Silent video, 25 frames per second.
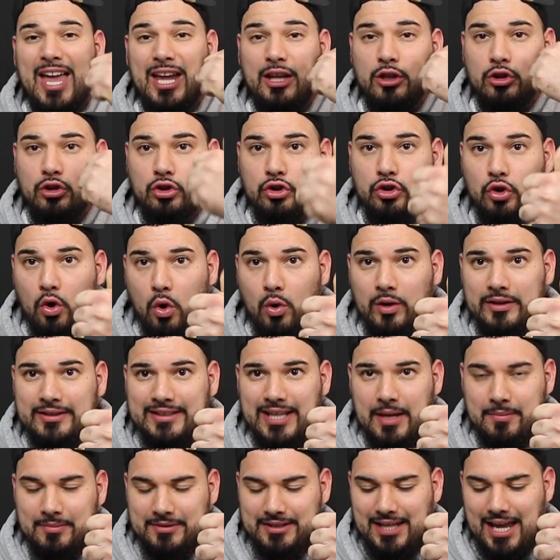endure
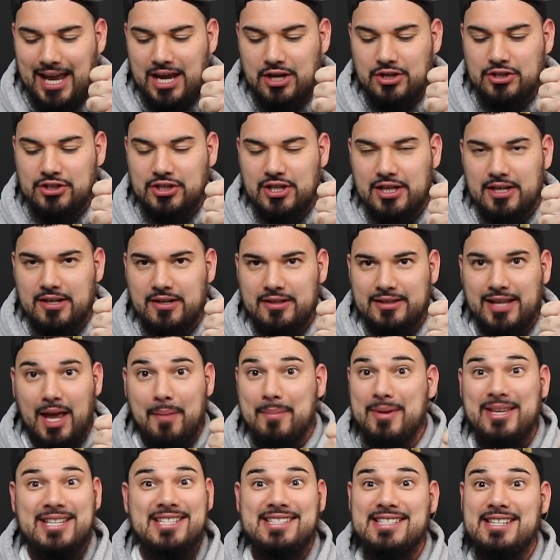temptation. That
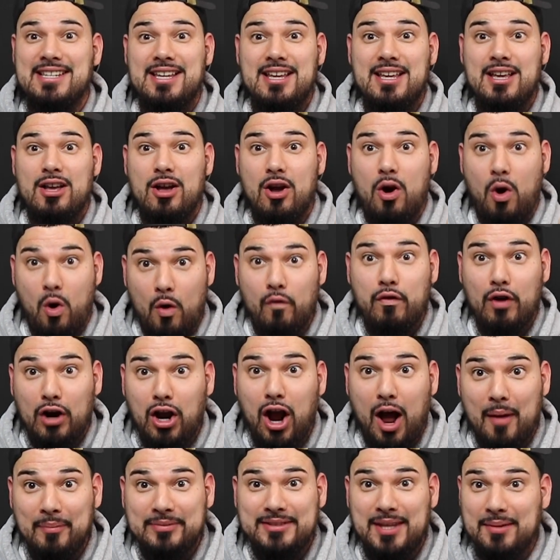means
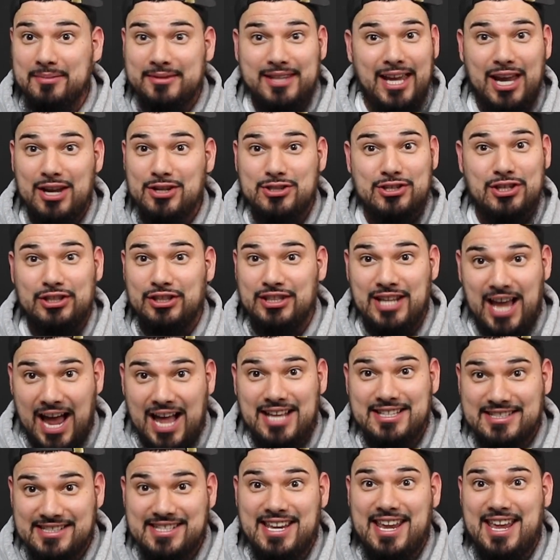overcome temptation,
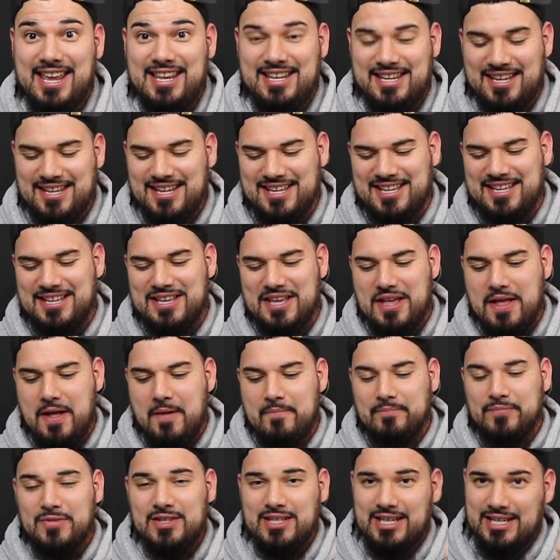not sin.
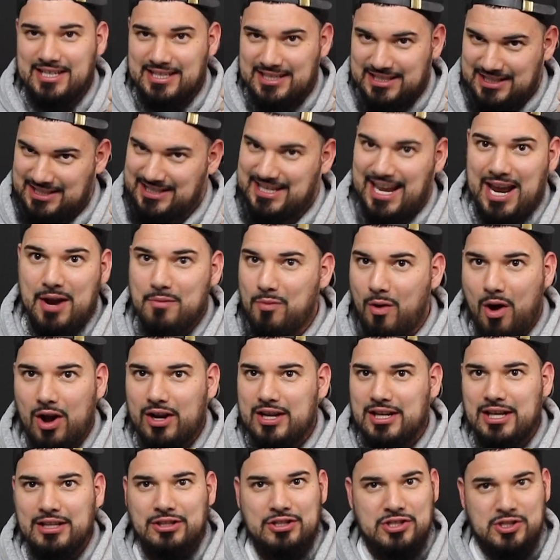Stay
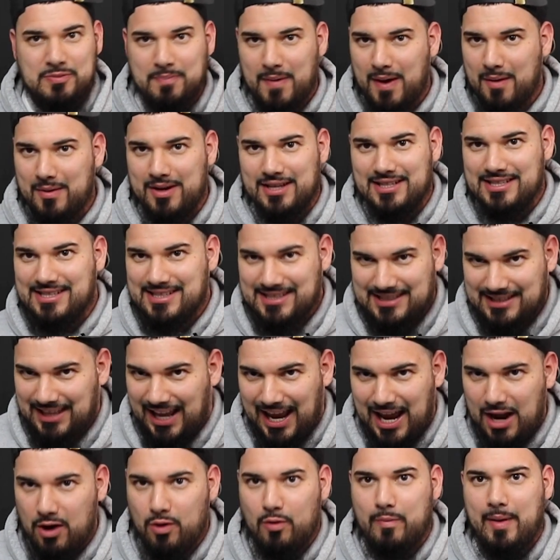walking in the Spirit.
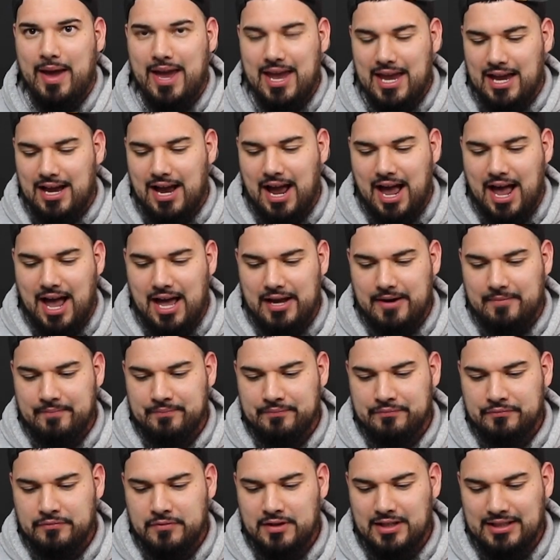Stay obeying God.
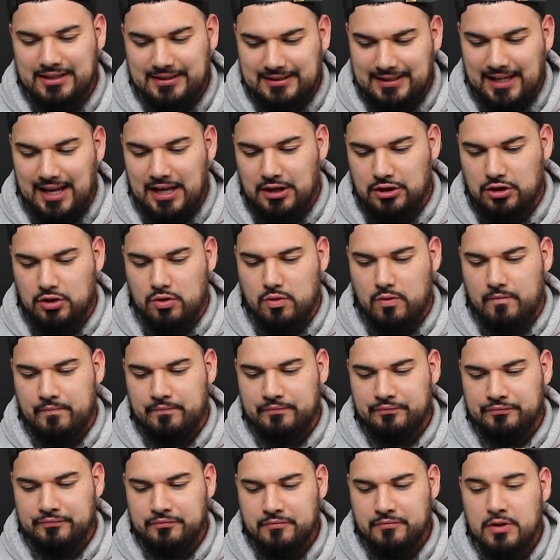Continue.
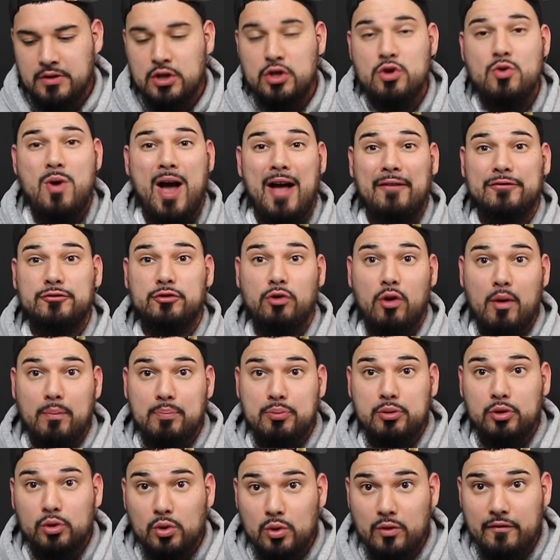You have to
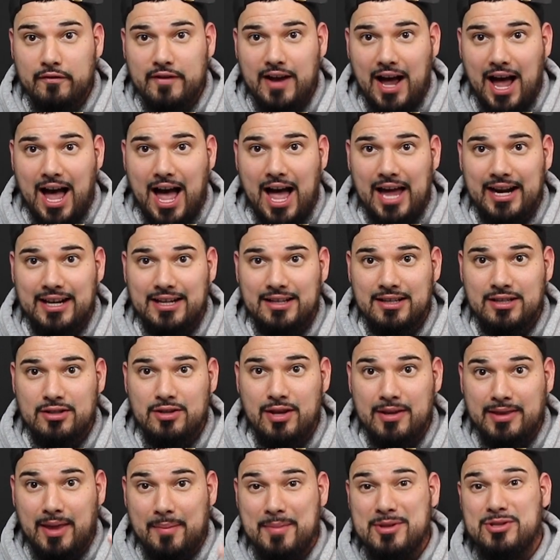approve God.
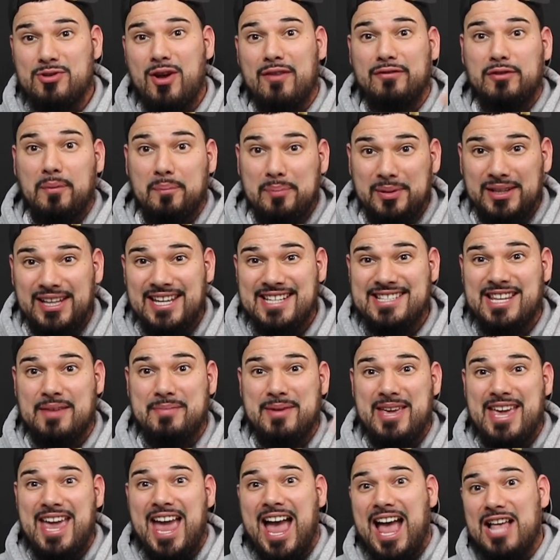That means you have to please him.
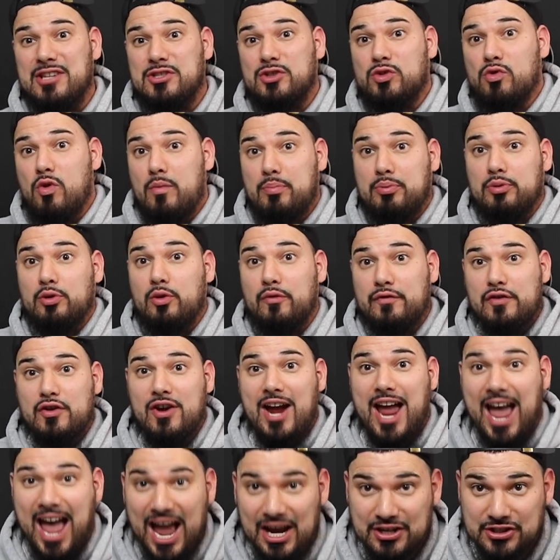He has to approve
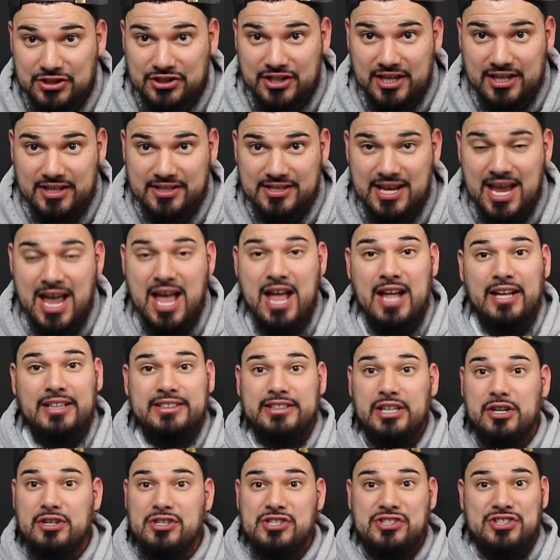your actions.
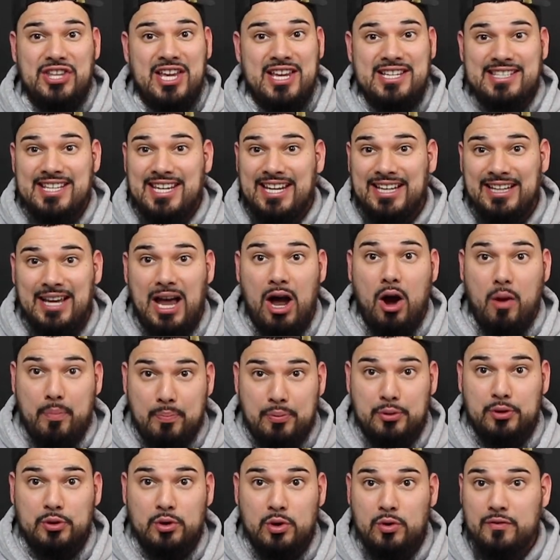There's things he
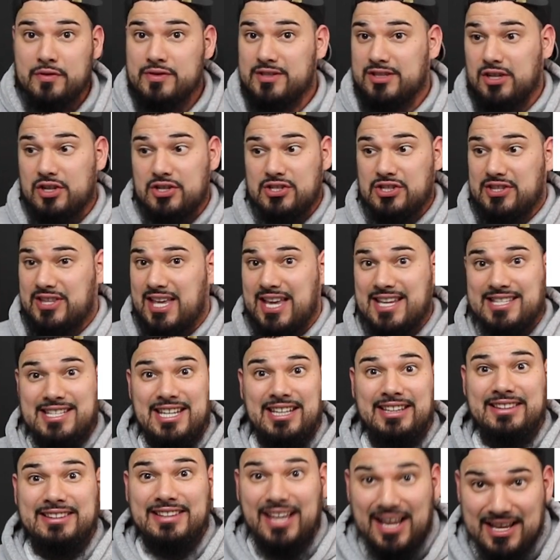approves. There's things
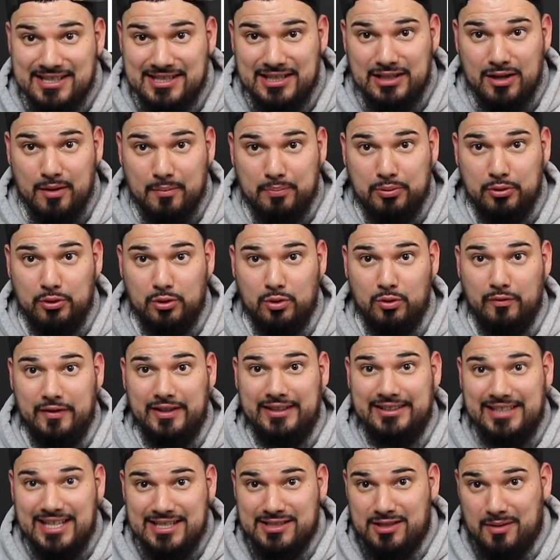he doesn't approve. He
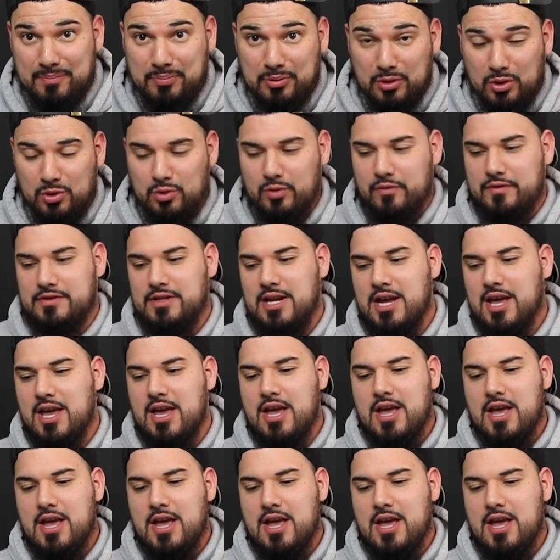disapproves.